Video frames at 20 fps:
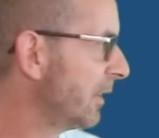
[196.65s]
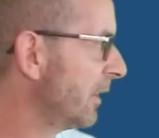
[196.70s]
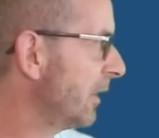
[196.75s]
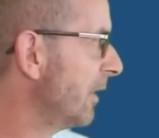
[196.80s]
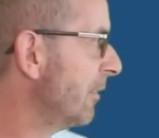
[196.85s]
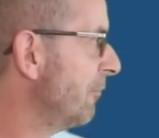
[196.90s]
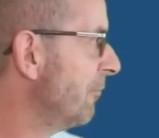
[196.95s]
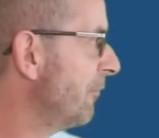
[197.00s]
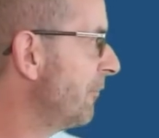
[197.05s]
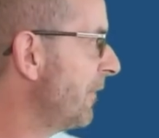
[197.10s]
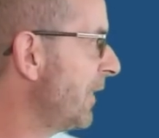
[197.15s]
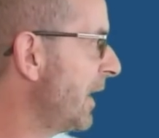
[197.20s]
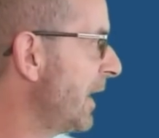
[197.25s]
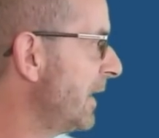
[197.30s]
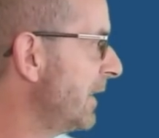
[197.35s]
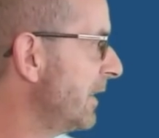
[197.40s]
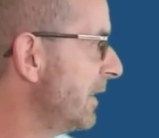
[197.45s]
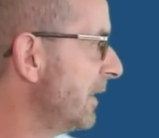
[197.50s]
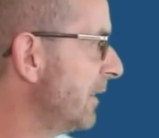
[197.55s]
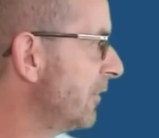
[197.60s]
And
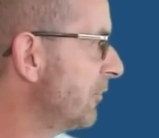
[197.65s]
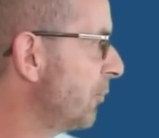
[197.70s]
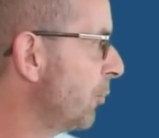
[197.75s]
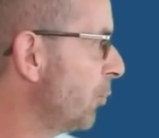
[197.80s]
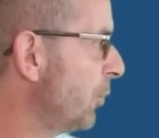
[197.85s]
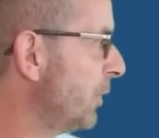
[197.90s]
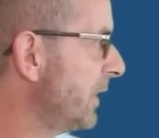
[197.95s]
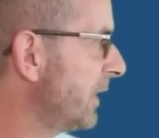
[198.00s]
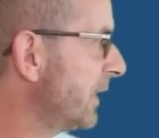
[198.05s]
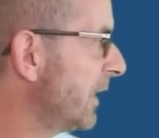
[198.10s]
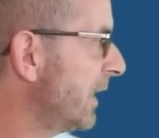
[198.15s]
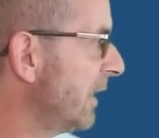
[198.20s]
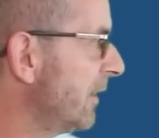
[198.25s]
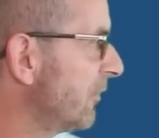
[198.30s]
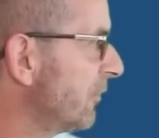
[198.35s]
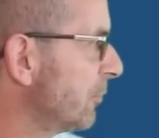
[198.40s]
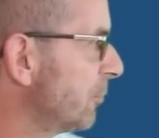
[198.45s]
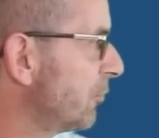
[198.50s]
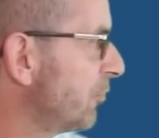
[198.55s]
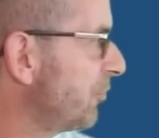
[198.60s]
then into the weekend,
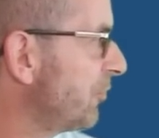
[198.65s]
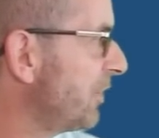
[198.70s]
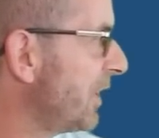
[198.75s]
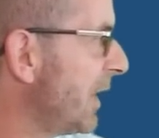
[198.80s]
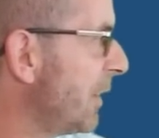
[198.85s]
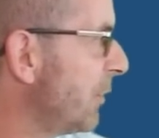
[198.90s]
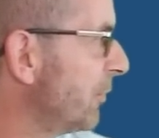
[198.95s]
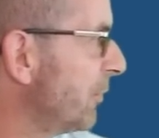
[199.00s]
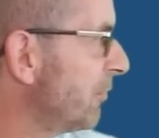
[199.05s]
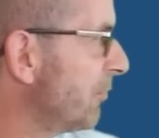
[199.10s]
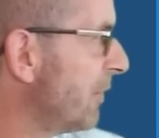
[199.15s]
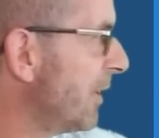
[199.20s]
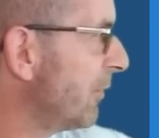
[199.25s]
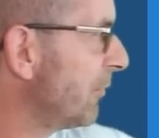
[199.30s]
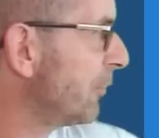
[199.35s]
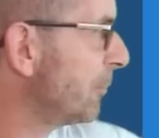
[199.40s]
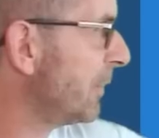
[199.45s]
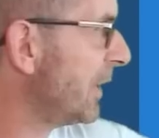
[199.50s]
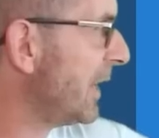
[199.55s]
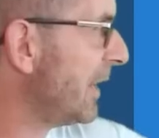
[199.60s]
some showers around,
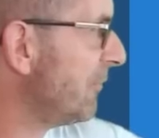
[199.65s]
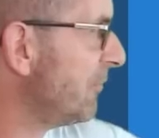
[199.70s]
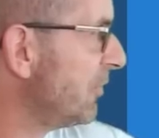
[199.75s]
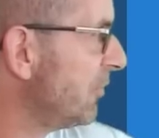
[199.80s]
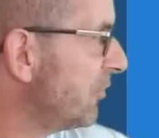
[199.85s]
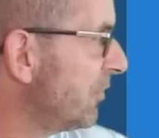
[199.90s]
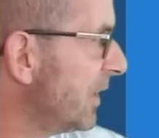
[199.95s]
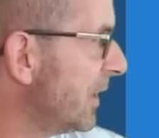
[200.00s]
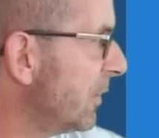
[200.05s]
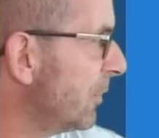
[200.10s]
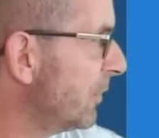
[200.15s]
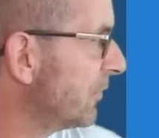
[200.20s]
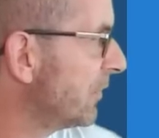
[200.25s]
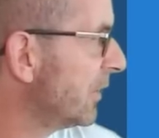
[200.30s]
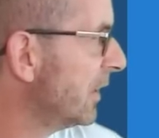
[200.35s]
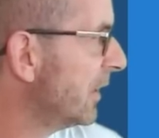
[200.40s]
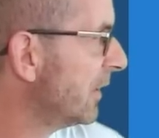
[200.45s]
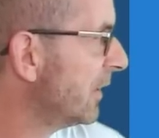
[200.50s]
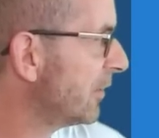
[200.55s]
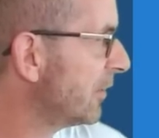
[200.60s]
some heavy showers,
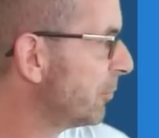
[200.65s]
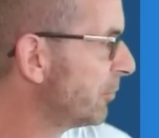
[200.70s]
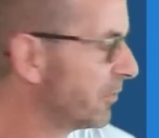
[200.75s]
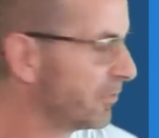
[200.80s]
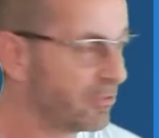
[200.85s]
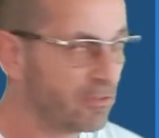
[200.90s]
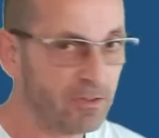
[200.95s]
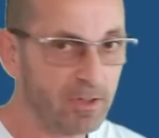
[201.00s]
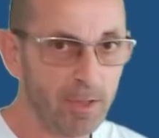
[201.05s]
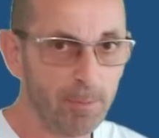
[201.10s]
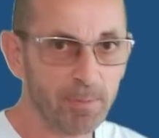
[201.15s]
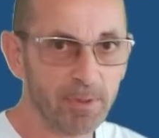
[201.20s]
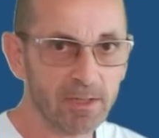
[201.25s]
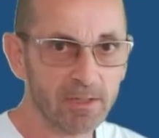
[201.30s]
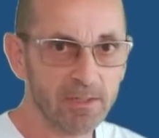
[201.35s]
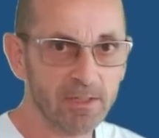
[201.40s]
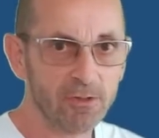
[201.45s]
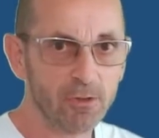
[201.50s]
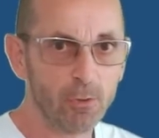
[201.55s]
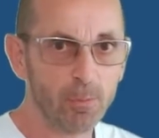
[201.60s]
temperatures dipping
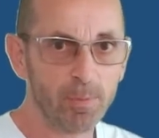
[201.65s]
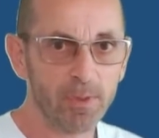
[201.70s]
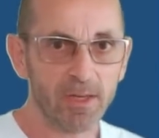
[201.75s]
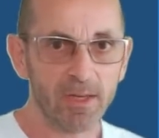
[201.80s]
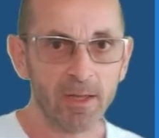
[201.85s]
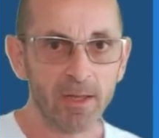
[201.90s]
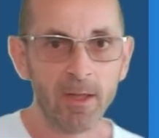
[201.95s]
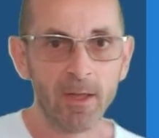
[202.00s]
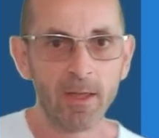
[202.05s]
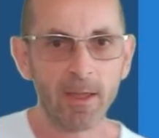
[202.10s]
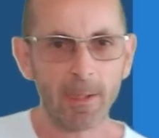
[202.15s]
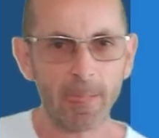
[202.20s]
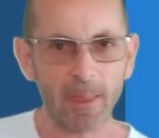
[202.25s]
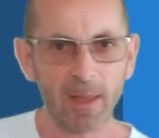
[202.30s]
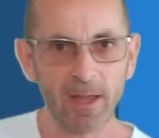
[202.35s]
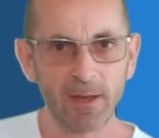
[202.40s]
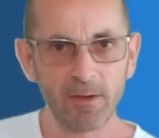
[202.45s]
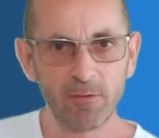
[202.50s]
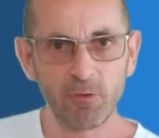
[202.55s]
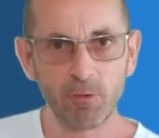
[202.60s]
a little bit.
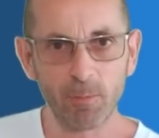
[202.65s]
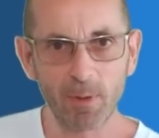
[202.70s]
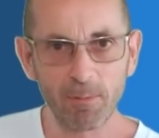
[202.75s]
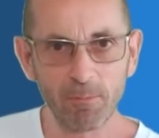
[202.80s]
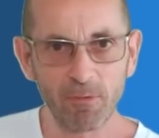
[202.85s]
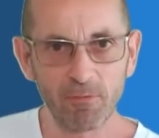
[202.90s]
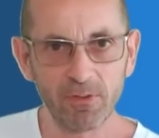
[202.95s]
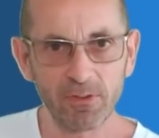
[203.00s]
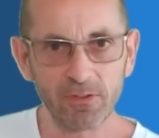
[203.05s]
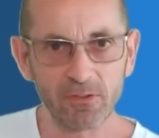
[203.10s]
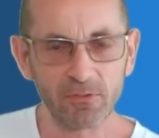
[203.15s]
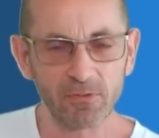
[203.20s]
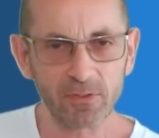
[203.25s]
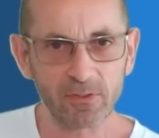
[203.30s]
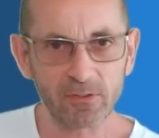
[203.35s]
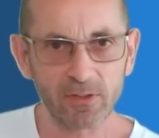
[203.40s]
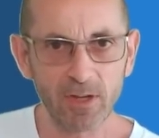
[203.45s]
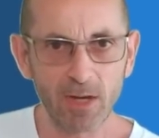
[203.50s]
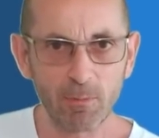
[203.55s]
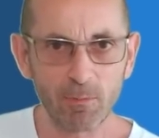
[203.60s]
And if you remember, this is the
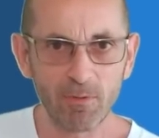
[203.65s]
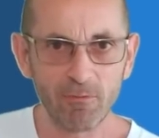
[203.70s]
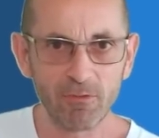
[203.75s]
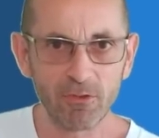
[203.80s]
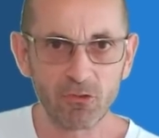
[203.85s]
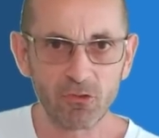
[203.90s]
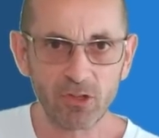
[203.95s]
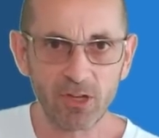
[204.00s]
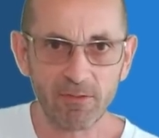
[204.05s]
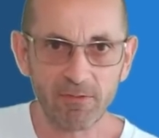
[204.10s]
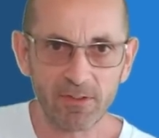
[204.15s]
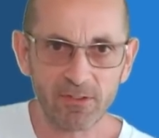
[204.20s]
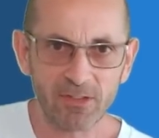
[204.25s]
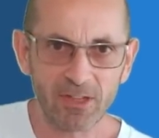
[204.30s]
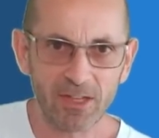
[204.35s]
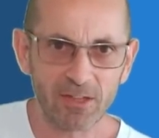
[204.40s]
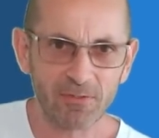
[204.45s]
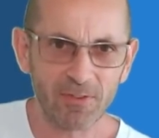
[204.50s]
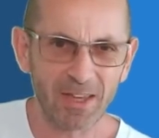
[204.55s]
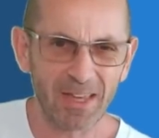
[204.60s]
time when the GFS
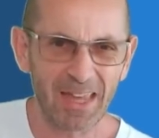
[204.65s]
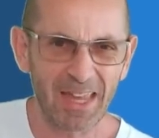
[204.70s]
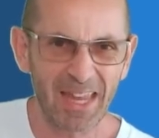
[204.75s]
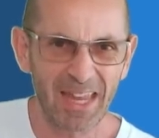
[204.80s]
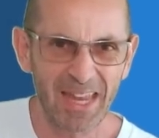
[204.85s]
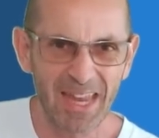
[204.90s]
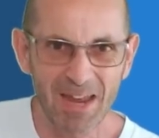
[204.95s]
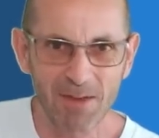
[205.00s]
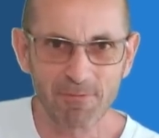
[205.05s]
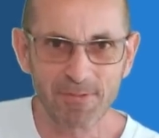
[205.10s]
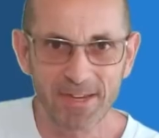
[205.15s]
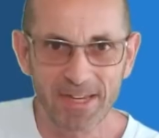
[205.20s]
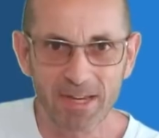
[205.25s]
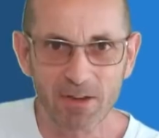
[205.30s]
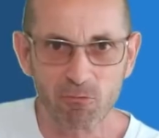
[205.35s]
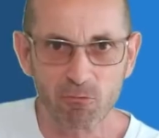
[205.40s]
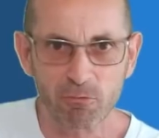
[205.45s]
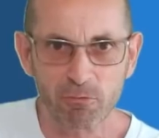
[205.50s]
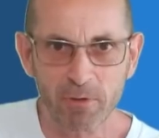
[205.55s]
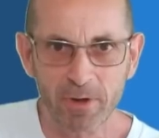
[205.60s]
has that heavy
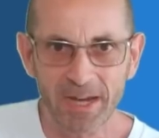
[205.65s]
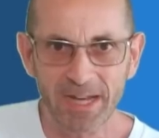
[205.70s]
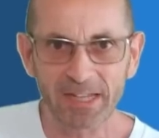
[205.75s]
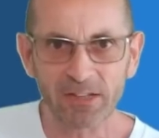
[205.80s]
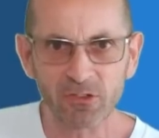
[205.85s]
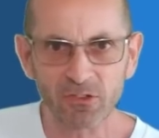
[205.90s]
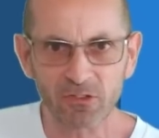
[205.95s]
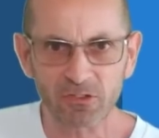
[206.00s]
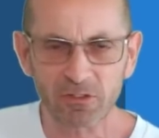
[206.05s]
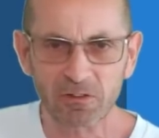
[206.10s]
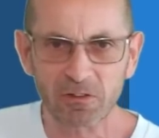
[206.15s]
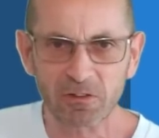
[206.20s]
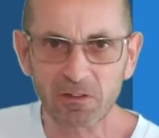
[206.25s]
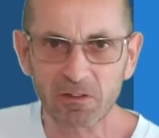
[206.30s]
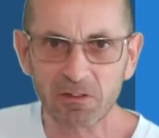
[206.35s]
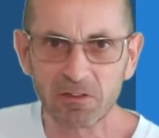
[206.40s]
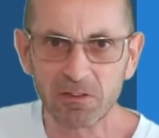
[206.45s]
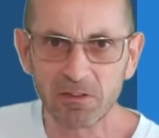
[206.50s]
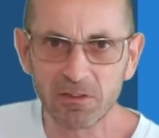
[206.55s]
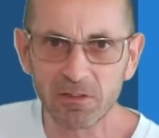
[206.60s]
rain just
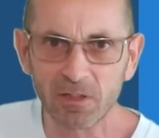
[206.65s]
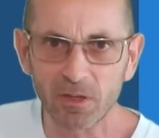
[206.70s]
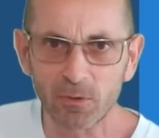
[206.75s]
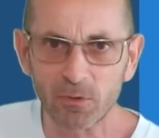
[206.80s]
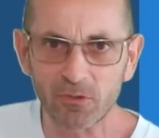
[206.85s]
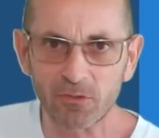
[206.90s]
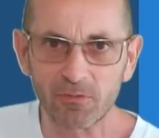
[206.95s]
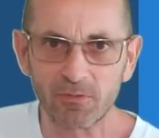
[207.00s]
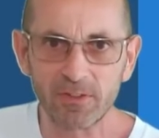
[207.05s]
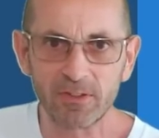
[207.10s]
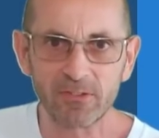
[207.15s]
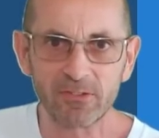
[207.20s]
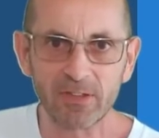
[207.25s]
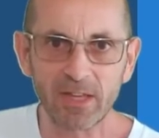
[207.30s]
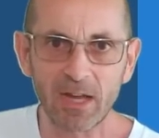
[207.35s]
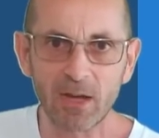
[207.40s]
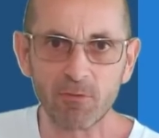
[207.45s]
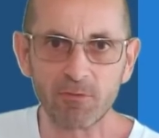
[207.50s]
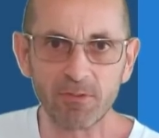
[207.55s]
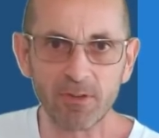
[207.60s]
close to the
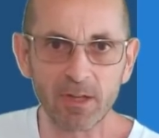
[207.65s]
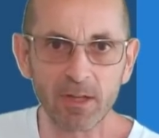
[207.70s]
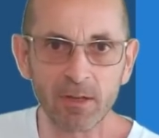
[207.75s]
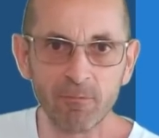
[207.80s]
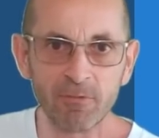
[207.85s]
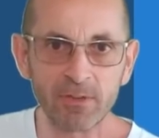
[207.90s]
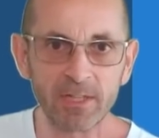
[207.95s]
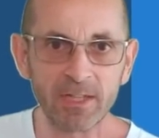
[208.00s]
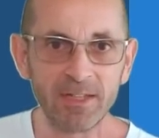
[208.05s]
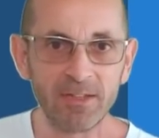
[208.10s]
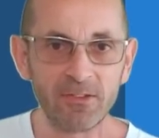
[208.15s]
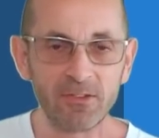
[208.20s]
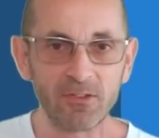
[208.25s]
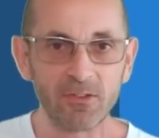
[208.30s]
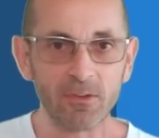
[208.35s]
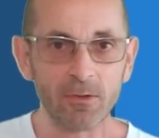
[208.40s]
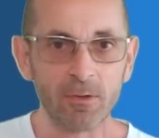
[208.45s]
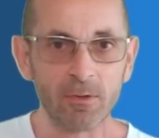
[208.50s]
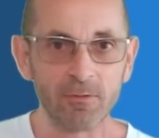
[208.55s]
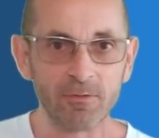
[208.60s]
south and the
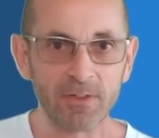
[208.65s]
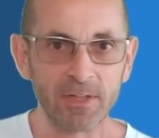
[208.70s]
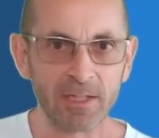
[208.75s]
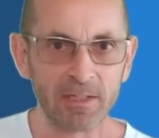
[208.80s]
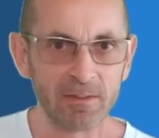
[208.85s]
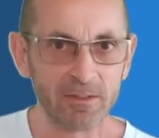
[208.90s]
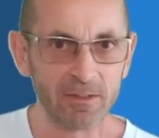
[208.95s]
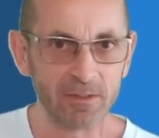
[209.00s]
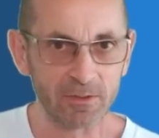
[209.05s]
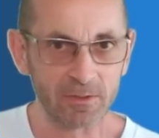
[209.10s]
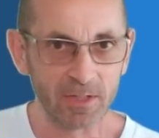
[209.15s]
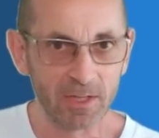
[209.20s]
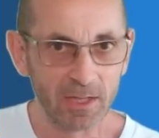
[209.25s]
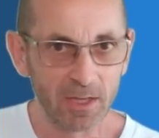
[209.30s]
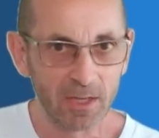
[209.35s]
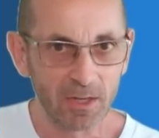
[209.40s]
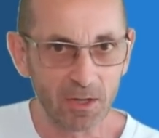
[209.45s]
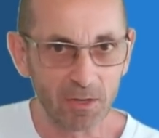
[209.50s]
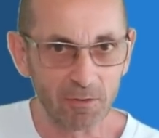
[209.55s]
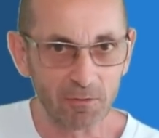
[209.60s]
east of England,
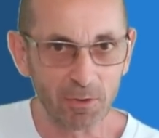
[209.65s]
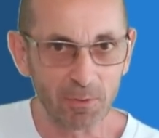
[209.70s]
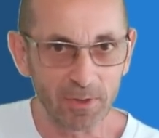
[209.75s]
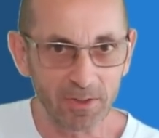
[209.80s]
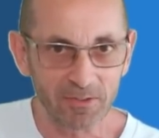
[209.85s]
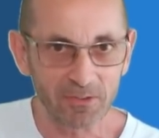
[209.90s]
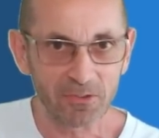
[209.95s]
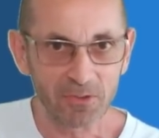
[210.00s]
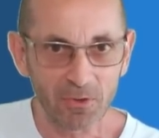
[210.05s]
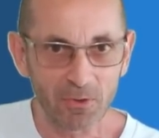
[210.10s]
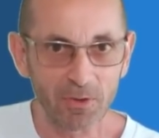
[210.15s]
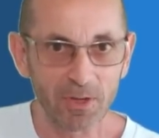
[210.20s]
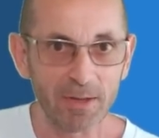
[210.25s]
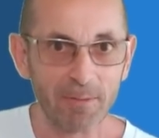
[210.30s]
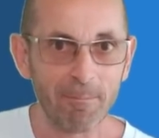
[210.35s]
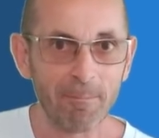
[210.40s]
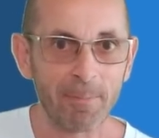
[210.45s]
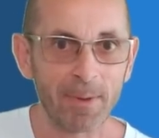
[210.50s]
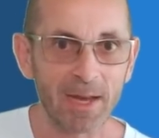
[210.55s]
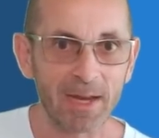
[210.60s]
although it's not
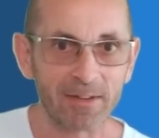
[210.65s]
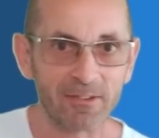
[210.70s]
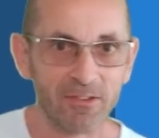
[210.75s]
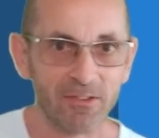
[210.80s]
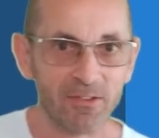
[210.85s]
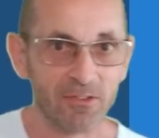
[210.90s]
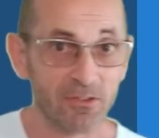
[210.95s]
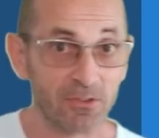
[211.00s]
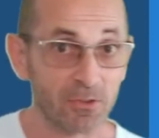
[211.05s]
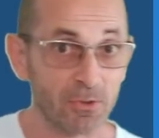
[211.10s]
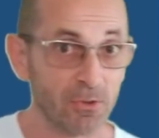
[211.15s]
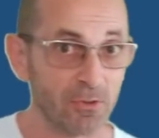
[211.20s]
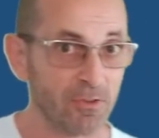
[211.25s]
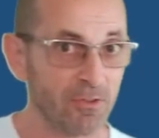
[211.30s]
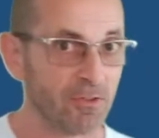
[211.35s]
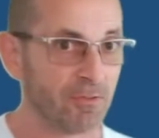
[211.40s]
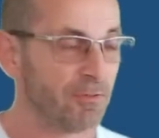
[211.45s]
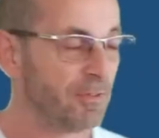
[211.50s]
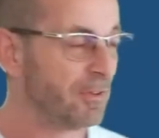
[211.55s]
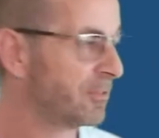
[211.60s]
impacting us according
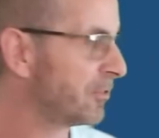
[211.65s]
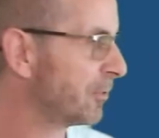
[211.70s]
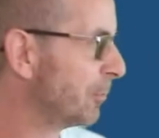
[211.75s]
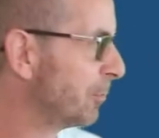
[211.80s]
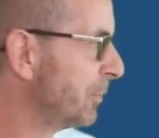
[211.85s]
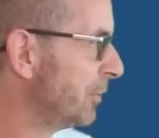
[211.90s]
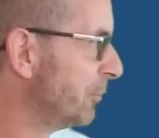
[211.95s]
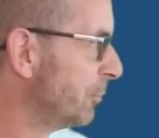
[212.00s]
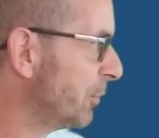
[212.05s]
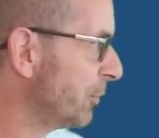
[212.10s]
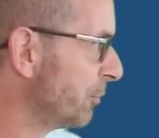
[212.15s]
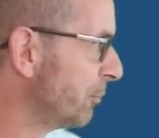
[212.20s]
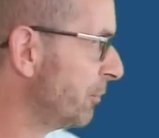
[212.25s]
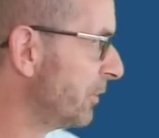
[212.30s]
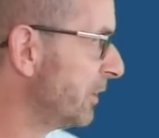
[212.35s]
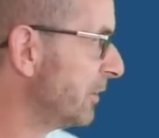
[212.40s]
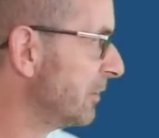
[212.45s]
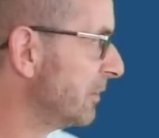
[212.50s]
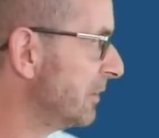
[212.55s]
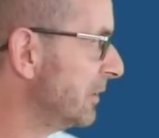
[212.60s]
to this computer model
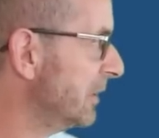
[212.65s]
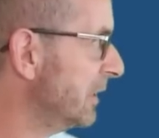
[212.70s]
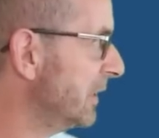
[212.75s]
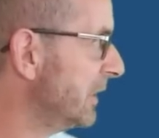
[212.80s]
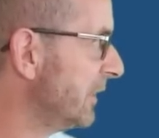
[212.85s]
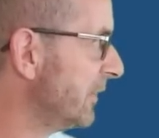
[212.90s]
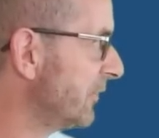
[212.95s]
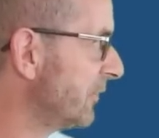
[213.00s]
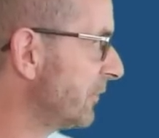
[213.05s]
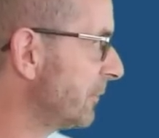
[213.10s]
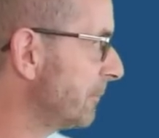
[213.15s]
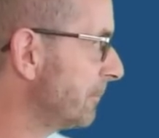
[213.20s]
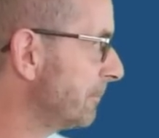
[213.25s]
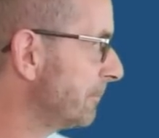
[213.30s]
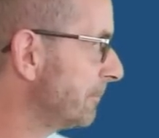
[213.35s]
run at least.